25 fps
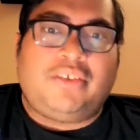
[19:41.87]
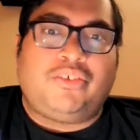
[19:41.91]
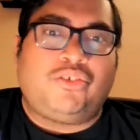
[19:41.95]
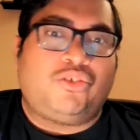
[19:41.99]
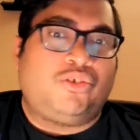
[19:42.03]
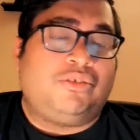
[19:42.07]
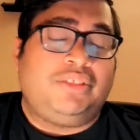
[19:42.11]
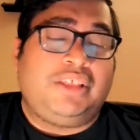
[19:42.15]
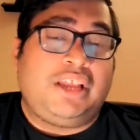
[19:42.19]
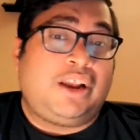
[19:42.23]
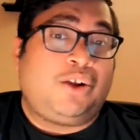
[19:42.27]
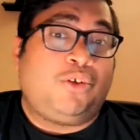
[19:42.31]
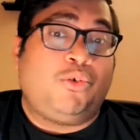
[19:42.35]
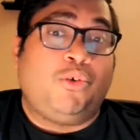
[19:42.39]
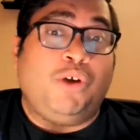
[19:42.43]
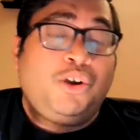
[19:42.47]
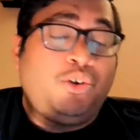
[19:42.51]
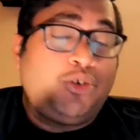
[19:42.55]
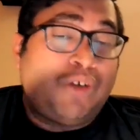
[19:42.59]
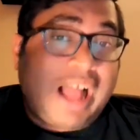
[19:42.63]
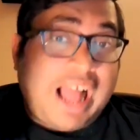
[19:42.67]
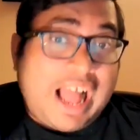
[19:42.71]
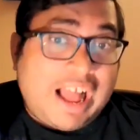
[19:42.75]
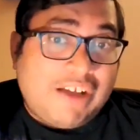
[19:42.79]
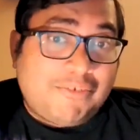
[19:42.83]
So they're going
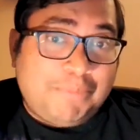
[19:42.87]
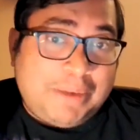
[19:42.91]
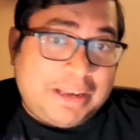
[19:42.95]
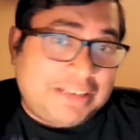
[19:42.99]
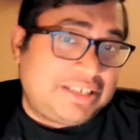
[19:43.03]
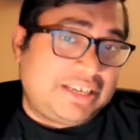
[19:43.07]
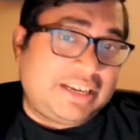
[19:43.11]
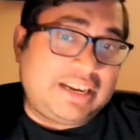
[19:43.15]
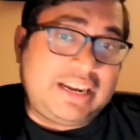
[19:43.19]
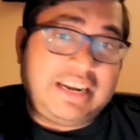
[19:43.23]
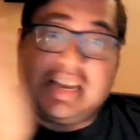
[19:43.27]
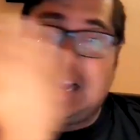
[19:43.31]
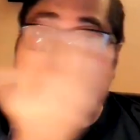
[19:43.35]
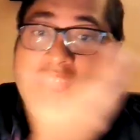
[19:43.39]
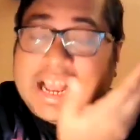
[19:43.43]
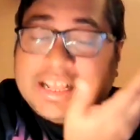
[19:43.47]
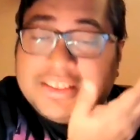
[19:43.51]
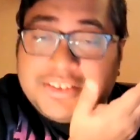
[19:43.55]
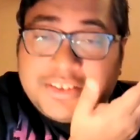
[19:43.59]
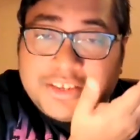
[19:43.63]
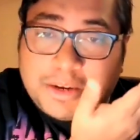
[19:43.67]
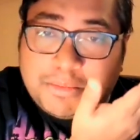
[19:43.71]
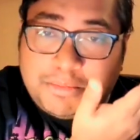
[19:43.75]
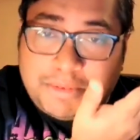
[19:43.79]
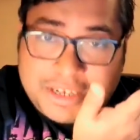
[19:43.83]
to have basically a
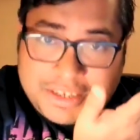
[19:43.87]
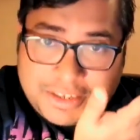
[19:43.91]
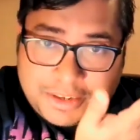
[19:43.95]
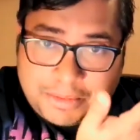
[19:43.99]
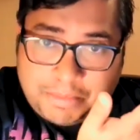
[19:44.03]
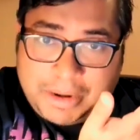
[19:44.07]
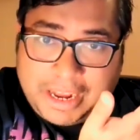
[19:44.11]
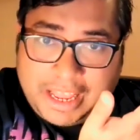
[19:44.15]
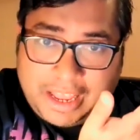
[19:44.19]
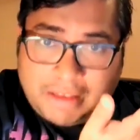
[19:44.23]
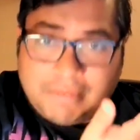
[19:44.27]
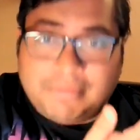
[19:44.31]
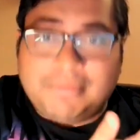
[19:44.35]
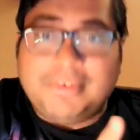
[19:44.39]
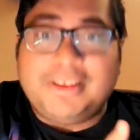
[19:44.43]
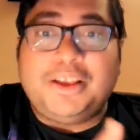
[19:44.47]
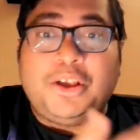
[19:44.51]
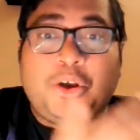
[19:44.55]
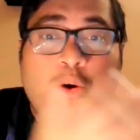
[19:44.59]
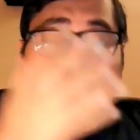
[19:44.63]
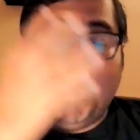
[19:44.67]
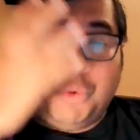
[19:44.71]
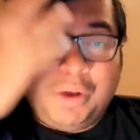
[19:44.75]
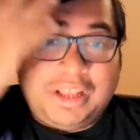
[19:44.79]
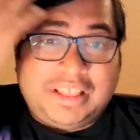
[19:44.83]
heads-up display
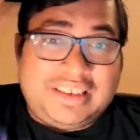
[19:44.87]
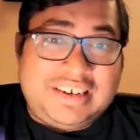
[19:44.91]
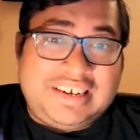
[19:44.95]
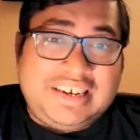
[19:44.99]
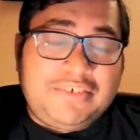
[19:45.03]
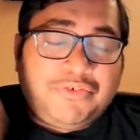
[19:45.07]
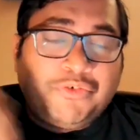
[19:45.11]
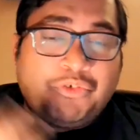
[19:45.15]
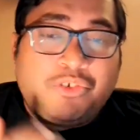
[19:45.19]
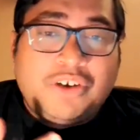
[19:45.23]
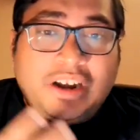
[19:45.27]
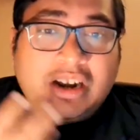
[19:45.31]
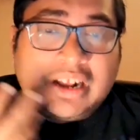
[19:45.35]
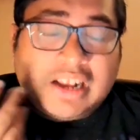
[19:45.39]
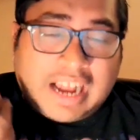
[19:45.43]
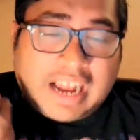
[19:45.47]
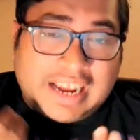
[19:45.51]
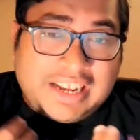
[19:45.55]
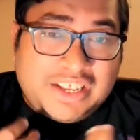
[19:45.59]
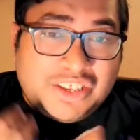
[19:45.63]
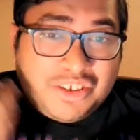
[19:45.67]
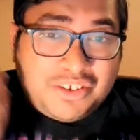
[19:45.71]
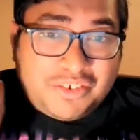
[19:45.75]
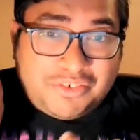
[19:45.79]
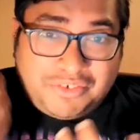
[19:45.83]
with different
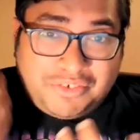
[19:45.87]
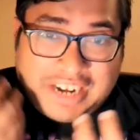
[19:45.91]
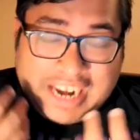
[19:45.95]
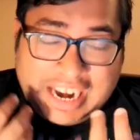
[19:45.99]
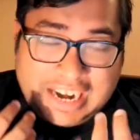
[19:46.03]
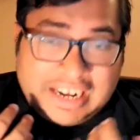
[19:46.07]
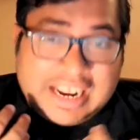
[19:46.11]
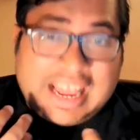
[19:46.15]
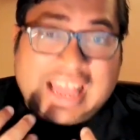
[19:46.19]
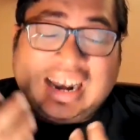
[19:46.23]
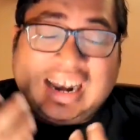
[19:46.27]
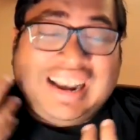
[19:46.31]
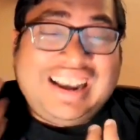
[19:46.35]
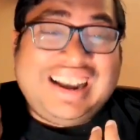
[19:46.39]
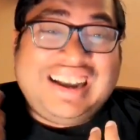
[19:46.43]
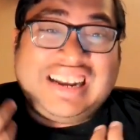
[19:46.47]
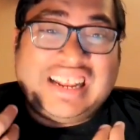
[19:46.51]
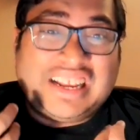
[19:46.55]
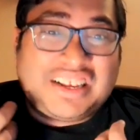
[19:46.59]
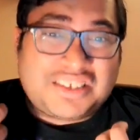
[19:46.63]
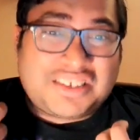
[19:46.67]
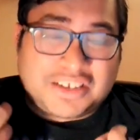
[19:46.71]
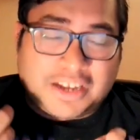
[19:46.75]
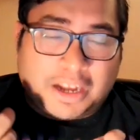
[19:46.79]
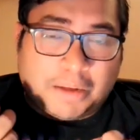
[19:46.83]
kinds of data
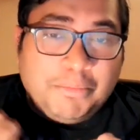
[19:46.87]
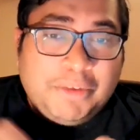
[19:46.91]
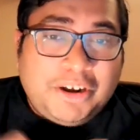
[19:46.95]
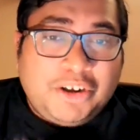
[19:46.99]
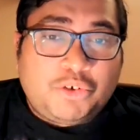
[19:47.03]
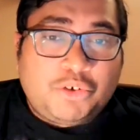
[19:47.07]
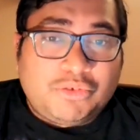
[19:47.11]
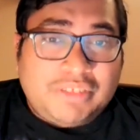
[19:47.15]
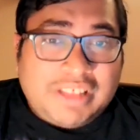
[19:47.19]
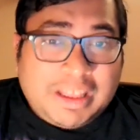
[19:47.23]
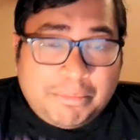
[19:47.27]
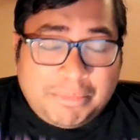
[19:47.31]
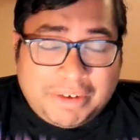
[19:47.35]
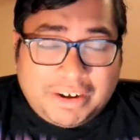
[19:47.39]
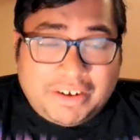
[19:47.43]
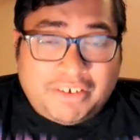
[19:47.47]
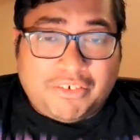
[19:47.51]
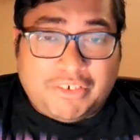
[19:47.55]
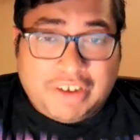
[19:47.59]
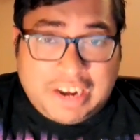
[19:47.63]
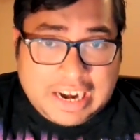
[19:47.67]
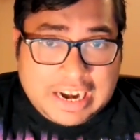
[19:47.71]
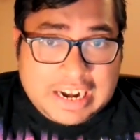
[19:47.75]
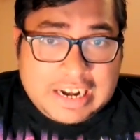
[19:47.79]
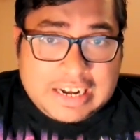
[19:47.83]
analytics coming to them in
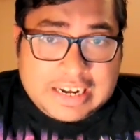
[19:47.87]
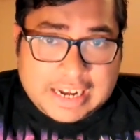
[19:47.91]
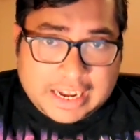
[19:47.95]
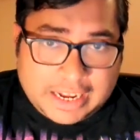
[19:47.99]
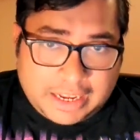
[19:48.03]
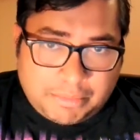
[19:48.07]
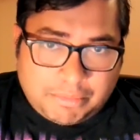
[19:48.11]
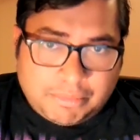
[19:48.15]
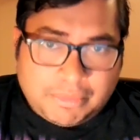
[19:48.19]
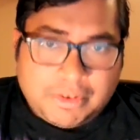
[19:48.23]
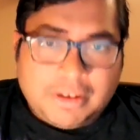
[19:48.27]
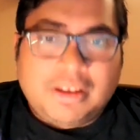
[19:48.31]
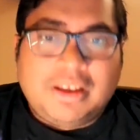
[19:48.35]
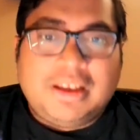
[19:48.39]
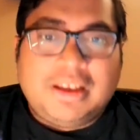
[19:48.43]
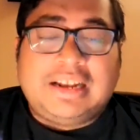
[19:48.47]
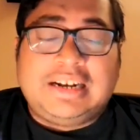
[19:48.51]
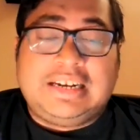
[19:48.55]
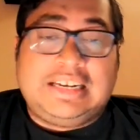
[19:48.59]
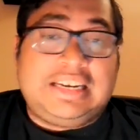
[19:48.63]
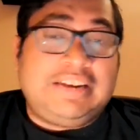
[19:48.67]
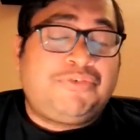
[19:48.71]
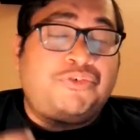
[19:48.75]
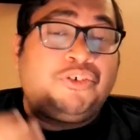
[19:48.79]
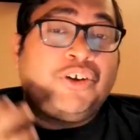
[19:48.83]
real time,
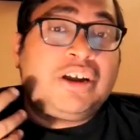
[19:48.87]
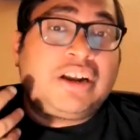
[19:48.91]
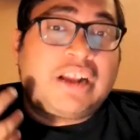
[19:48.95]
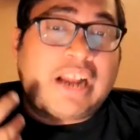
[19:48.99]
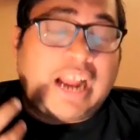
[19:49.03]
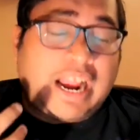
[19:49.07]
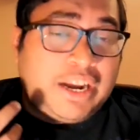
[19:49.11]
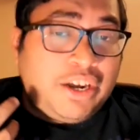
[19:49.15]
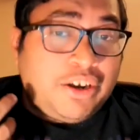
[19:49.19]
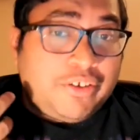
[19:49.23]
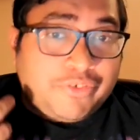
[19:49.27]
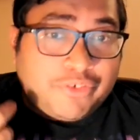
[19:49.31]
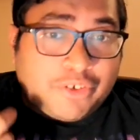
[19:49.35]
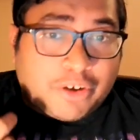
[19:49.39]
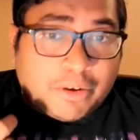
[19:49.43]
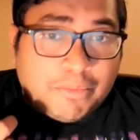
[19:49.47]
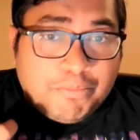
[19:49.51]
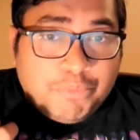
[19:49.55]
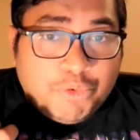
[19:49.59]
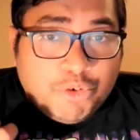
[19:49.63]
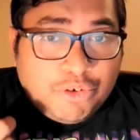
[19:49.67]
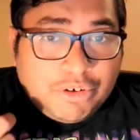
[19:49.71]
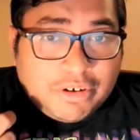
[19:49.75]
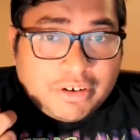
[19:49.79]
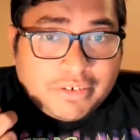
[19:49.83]
different kind of
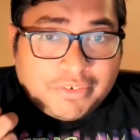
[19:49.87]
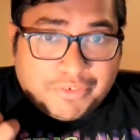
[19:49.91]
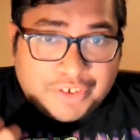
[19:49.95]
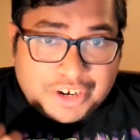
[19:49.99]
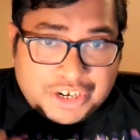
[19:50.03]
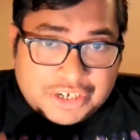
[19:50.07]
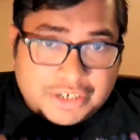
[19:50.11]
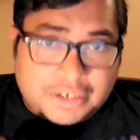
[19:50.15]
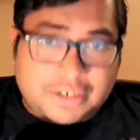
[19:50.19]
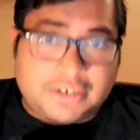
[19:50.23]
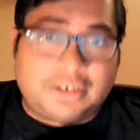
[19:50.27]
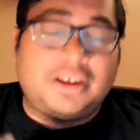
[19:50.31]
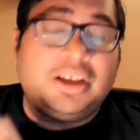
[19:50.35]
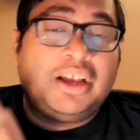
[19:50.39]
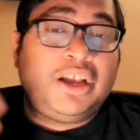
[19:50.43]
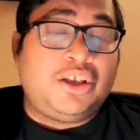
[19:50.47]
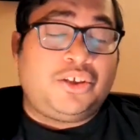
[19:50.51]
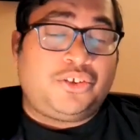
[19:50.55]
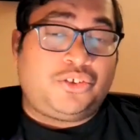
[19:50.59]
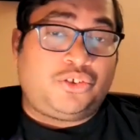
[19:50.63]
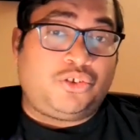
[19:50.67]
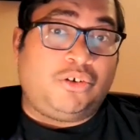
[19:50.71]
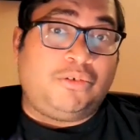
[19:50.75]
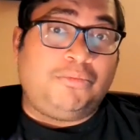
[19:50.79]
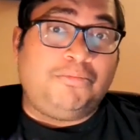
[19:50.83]
computer vision,
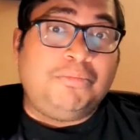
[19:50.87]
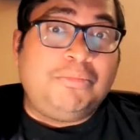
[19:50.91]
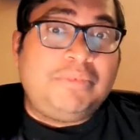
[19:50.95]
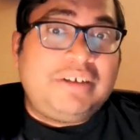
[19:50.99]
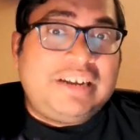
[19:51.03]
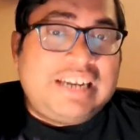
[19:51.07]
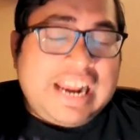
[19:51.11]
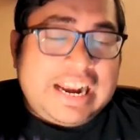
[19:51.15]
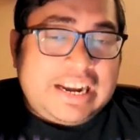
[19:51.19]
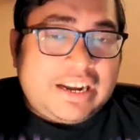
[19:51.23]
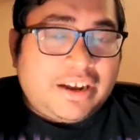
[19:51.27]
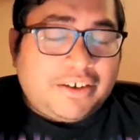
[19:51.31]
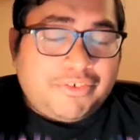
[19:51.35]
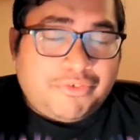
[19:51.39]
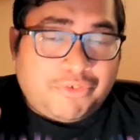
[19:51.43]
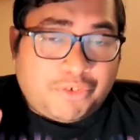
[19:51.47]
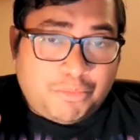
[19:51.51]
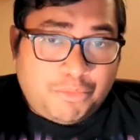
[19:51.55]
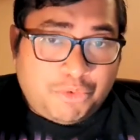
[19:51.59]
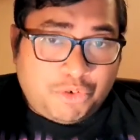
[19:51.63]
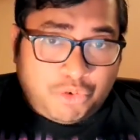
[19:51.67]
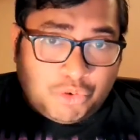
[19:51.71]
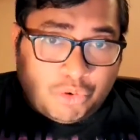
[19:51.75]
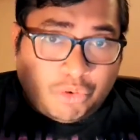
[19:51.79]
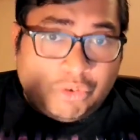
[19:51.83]
So data
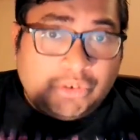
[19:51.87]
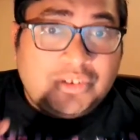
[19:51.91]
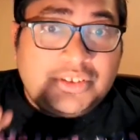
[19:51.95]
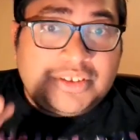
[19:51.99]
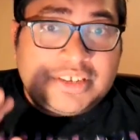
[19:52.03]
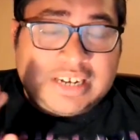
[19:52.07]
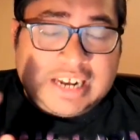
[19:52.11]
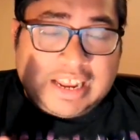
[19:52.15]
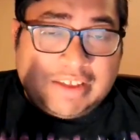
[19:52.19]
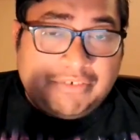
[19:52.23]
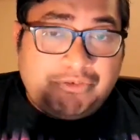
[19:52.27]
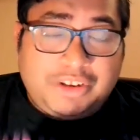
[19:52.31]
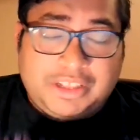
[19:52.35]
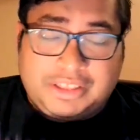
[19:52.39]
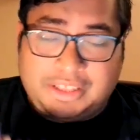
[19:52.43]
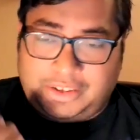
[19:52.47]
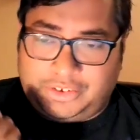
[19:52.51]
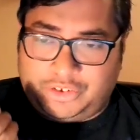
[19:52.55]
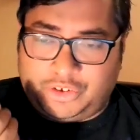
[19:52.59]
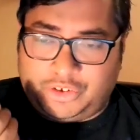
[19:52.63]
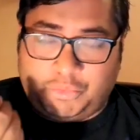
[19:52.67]
from drones and everything.